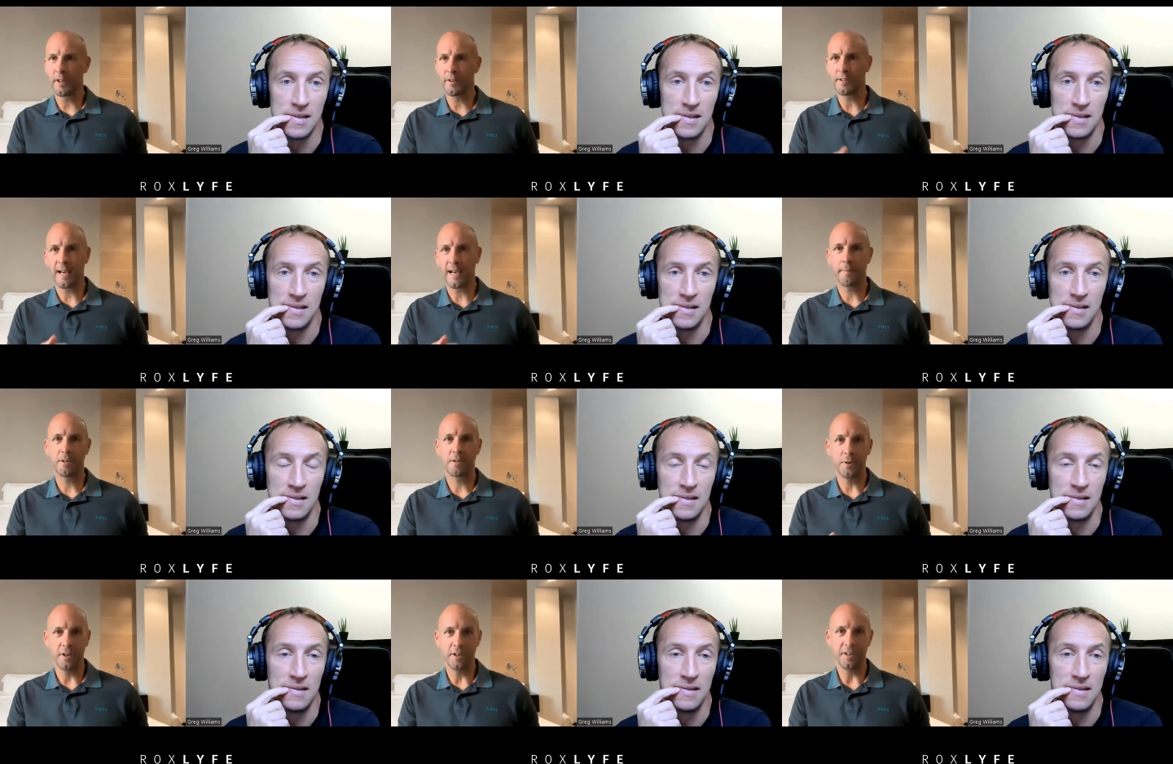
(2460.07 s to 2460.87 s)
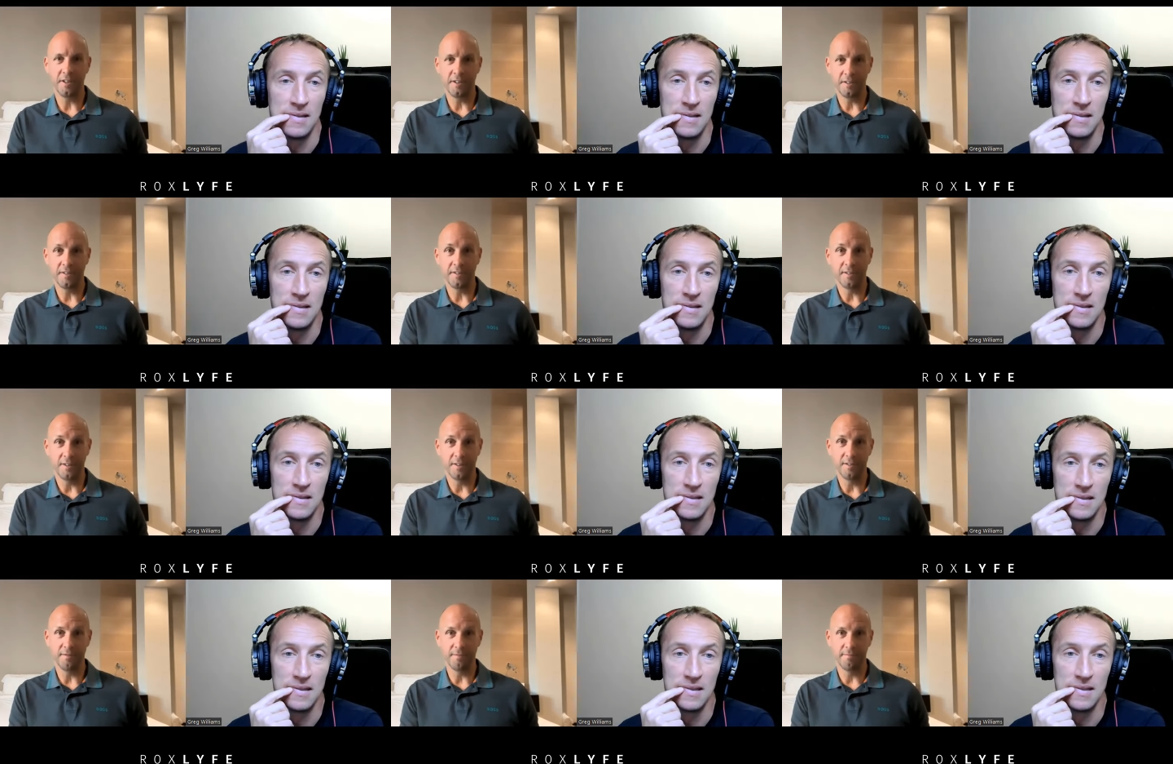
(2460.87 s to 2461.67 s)
Speaker 1: of those apps where you,
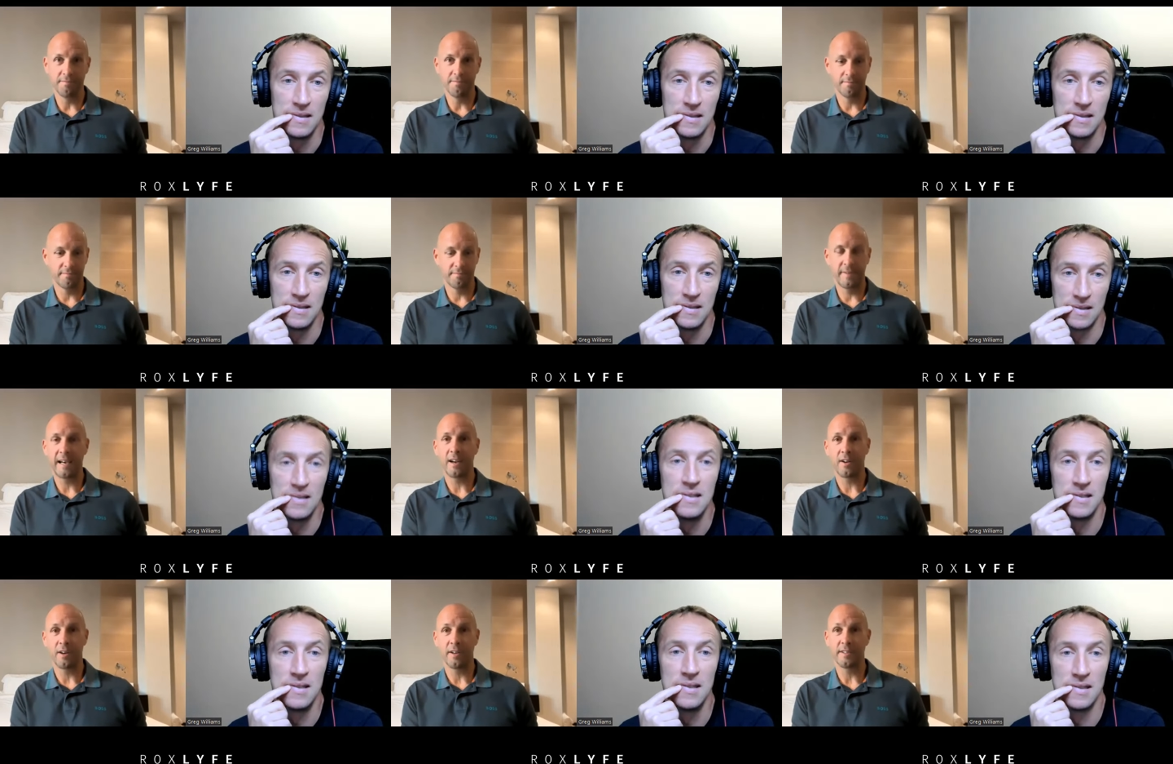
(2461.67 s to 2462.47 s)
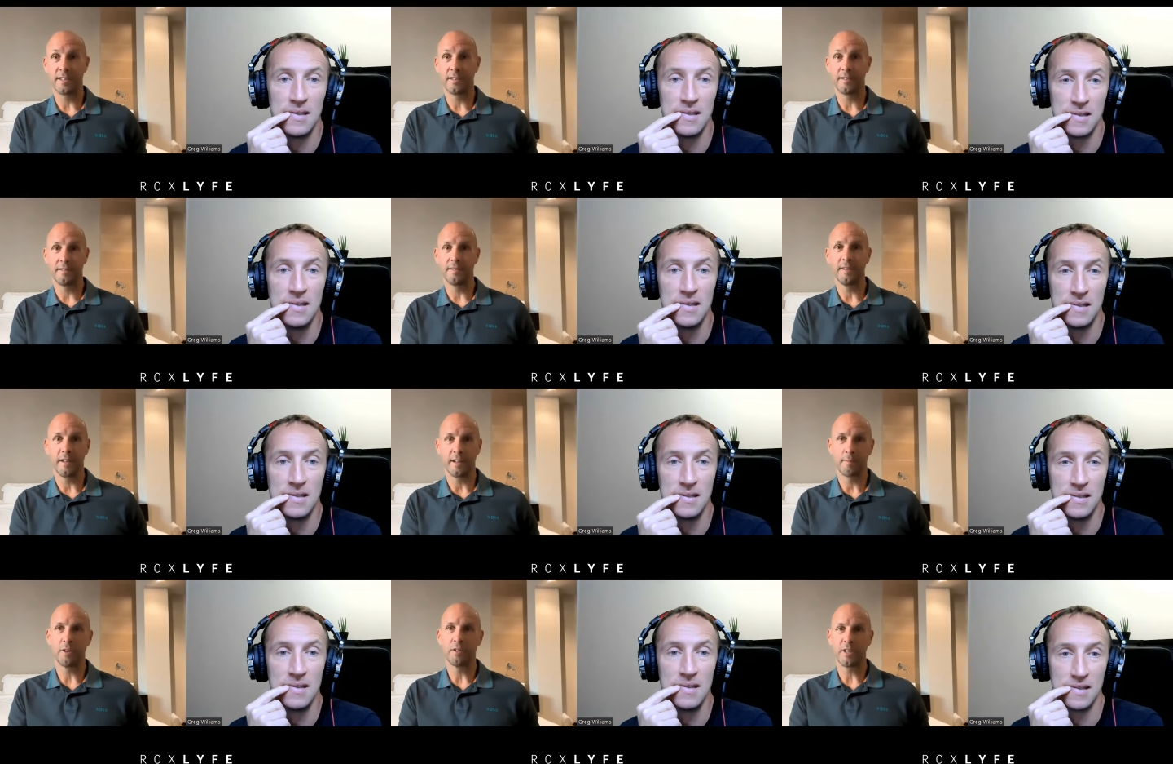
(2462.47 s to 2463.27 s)
you, analyze the, you know,
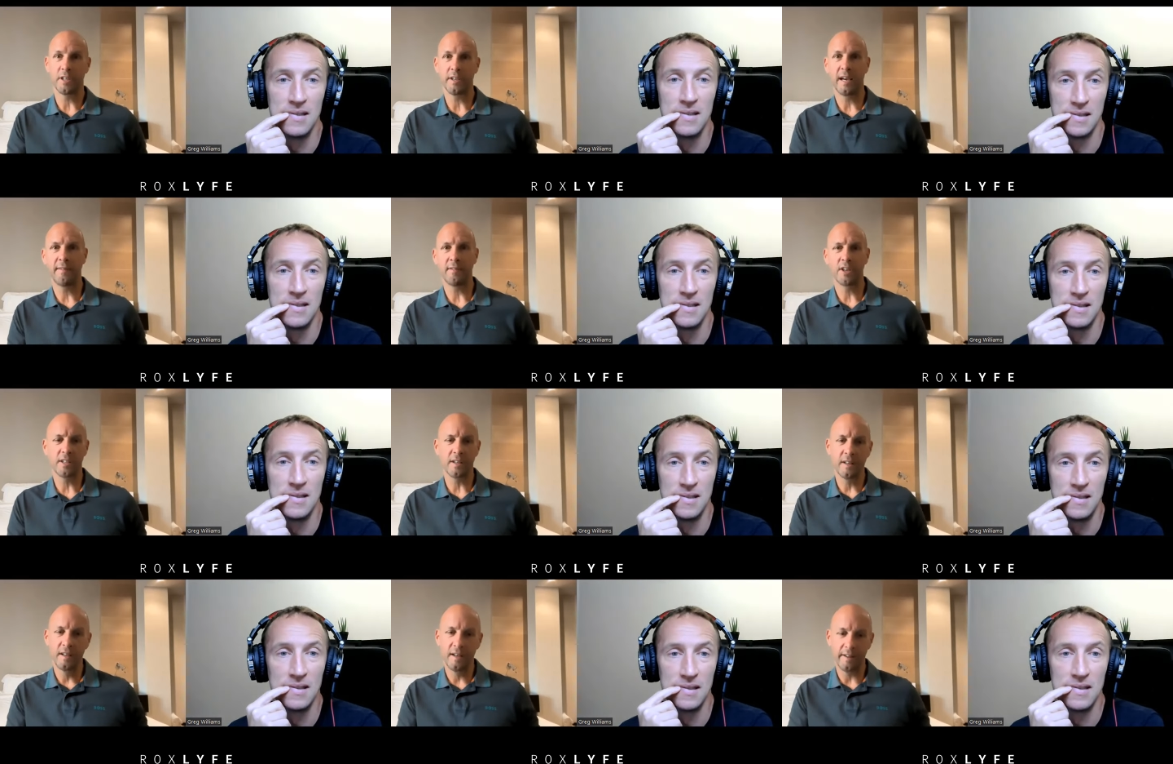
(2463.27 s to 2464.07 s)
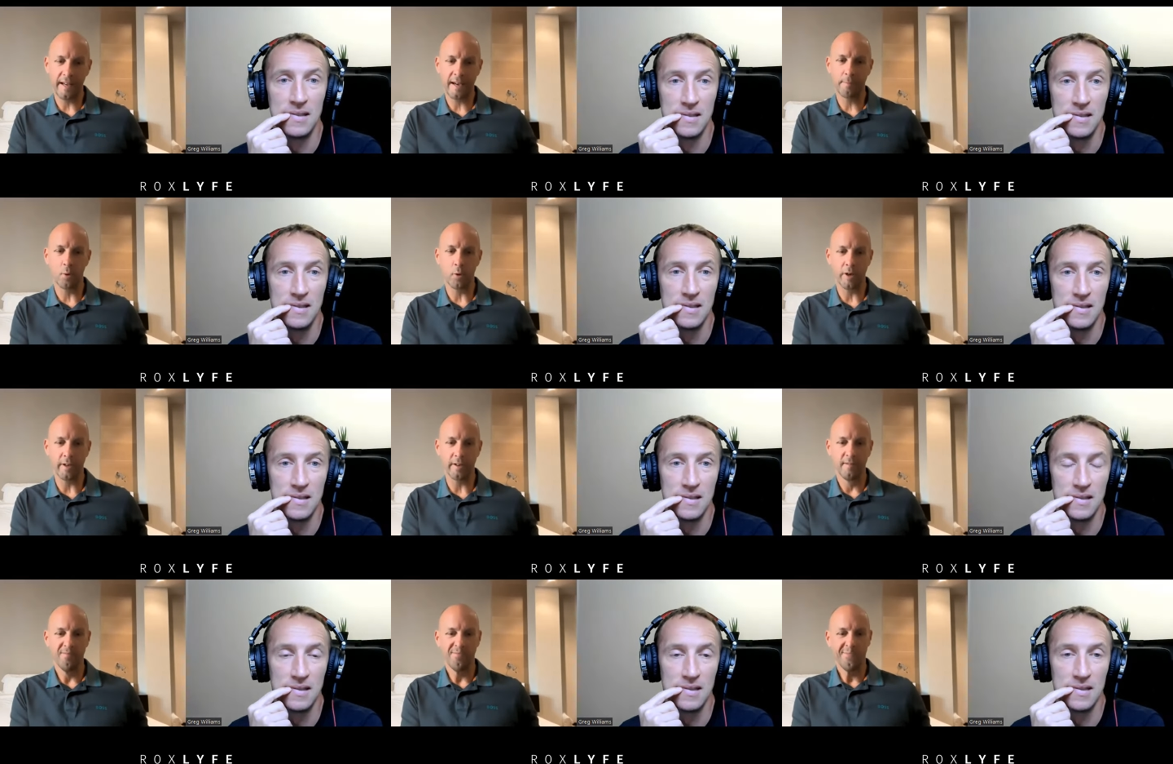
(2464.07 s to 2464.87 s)
the protein you're having, because at that
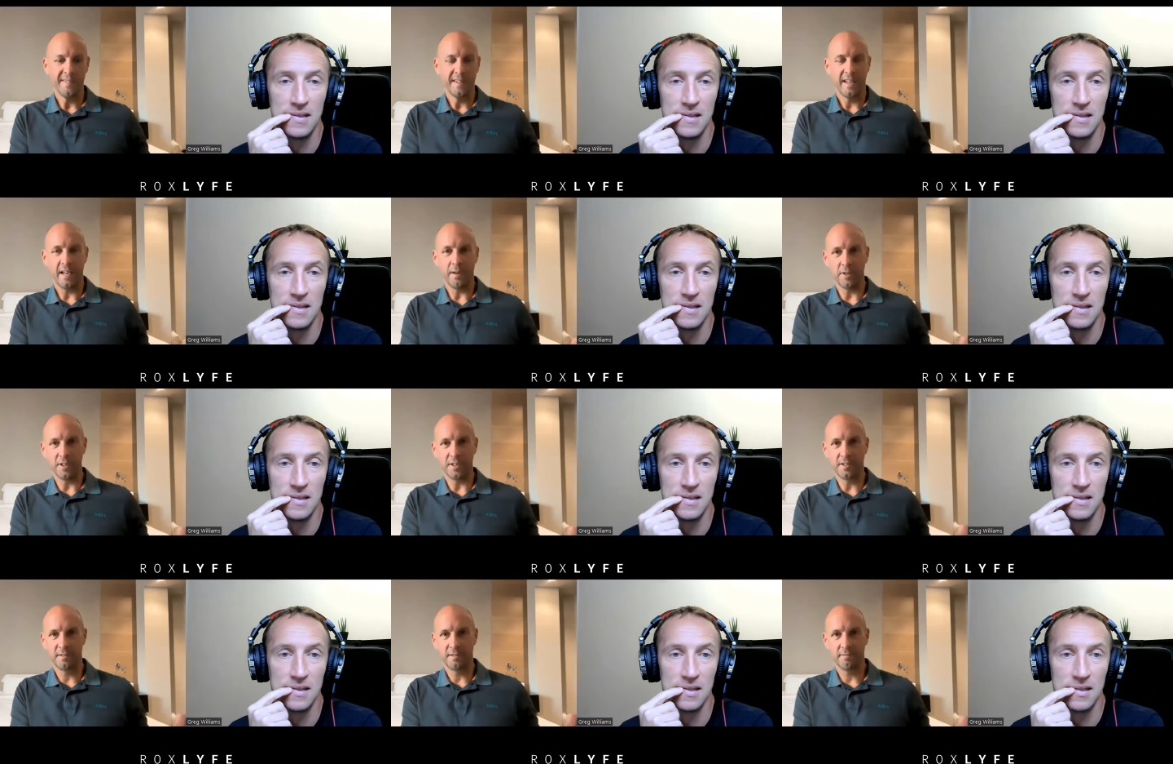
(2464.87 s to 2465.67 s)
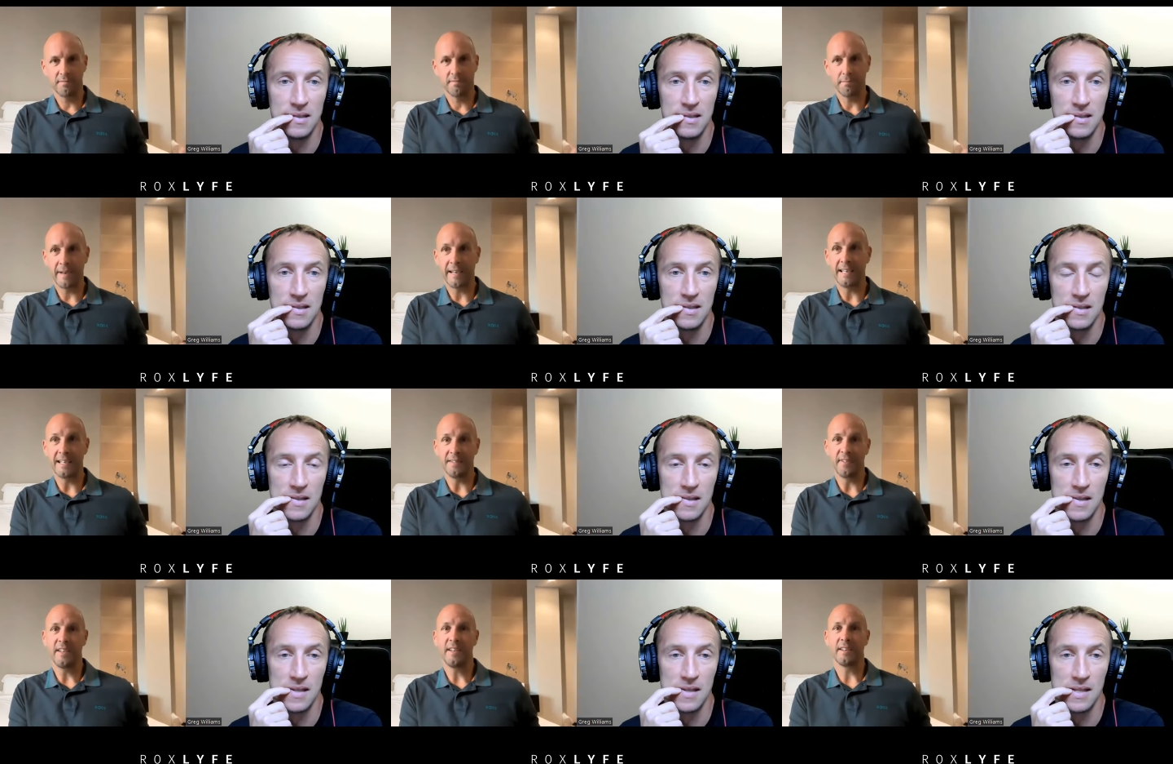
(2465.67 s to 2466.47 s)
point it was
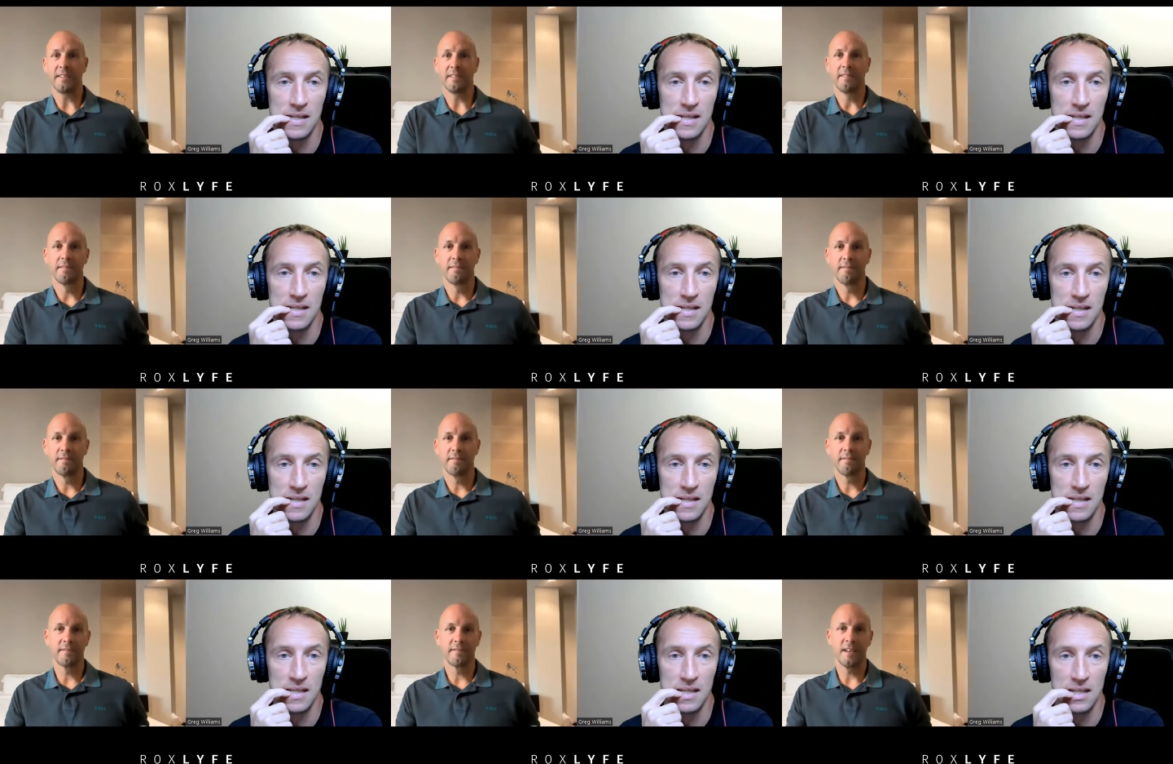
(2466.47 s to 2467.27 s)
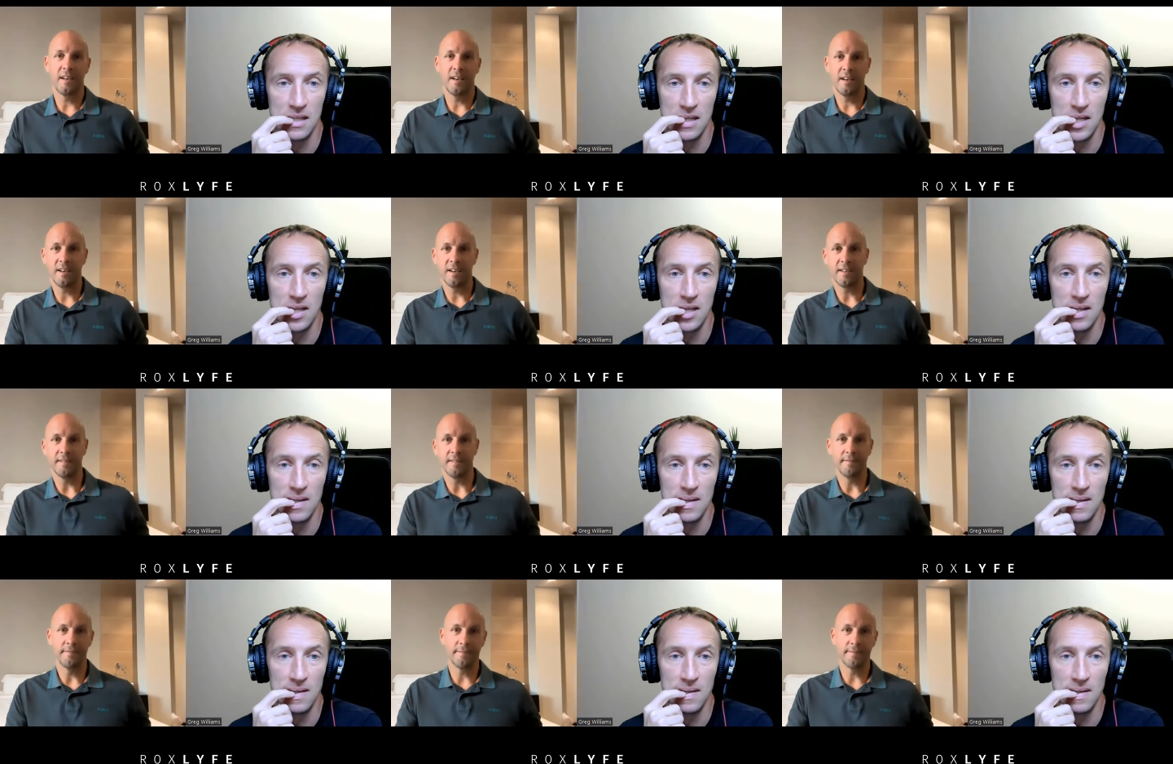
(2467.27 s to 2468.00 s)
mainly vegan uh,